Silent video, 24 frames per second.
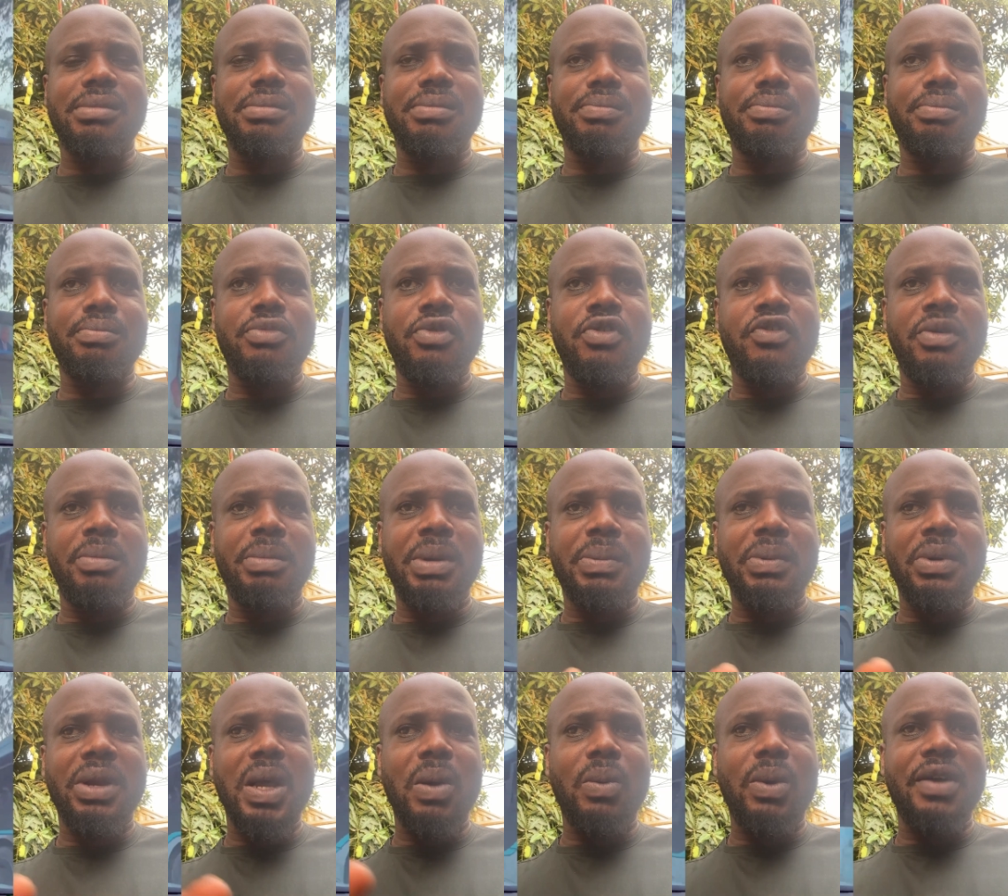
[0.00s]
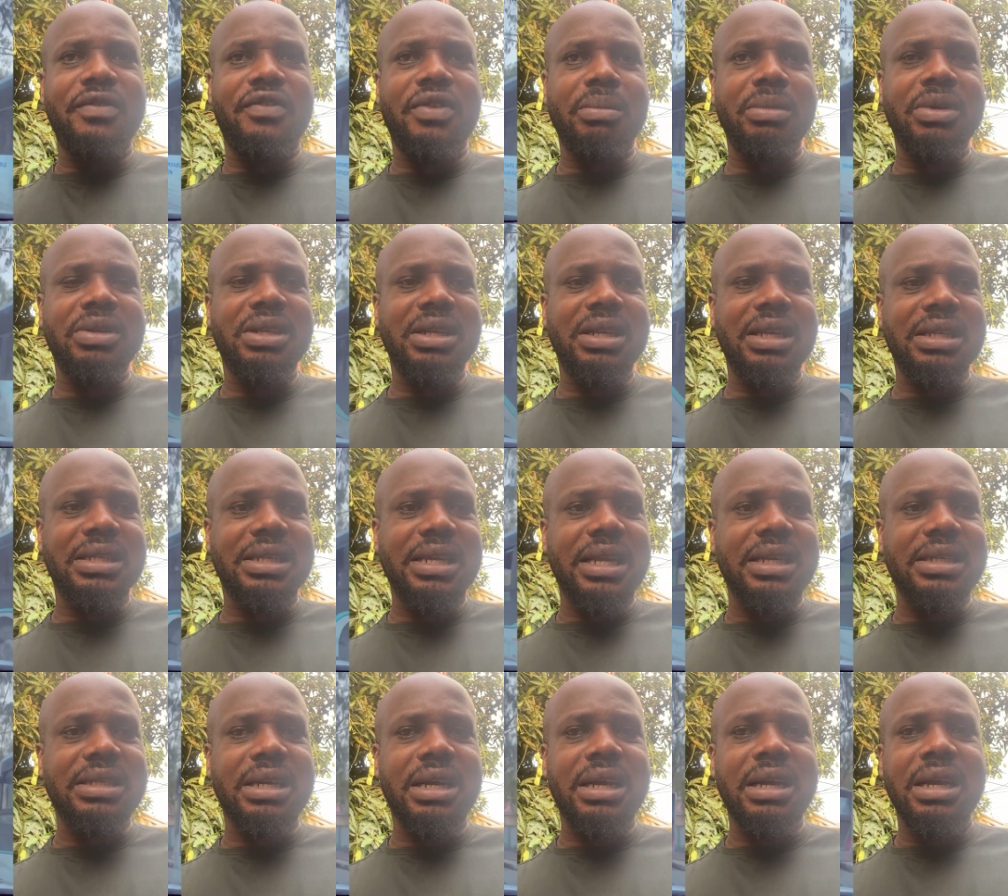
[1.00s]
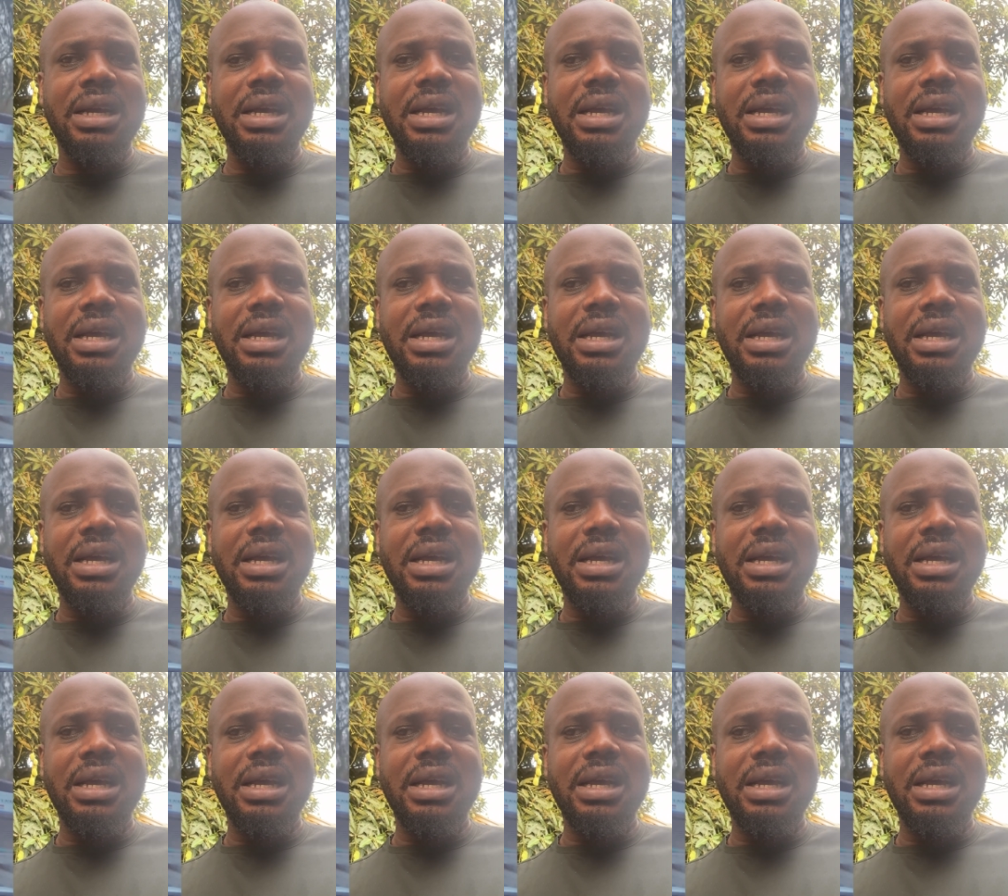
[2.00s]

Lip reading: moving people away from the city center